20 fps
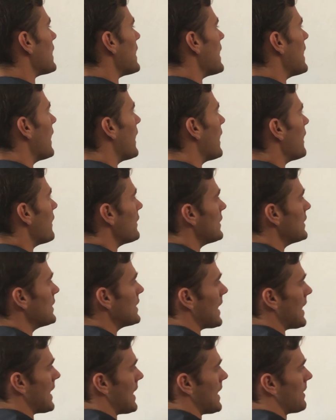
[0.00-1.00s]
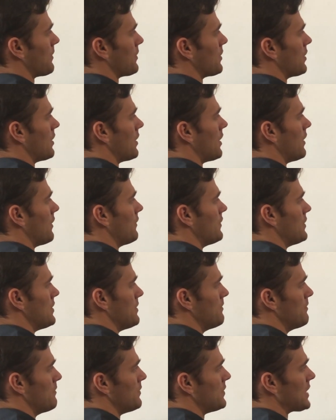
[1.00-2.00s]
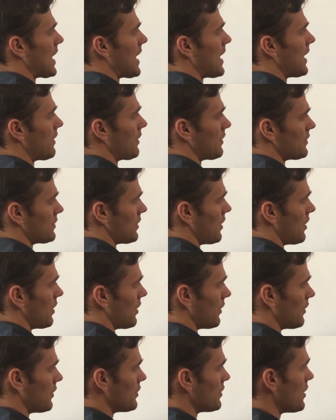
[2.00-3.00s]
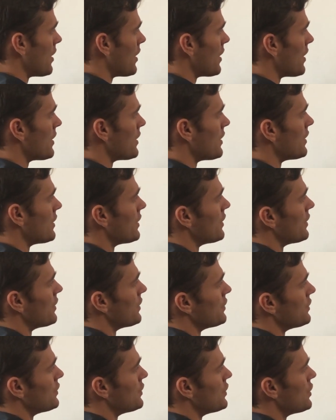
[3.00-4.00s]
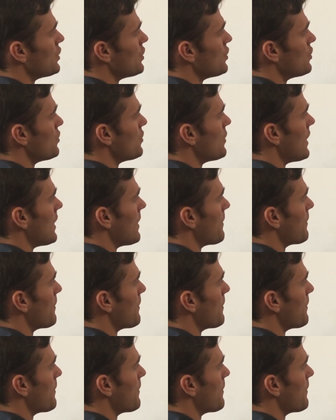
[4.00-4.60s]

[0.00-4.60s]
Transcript: and the diameter of the tires are two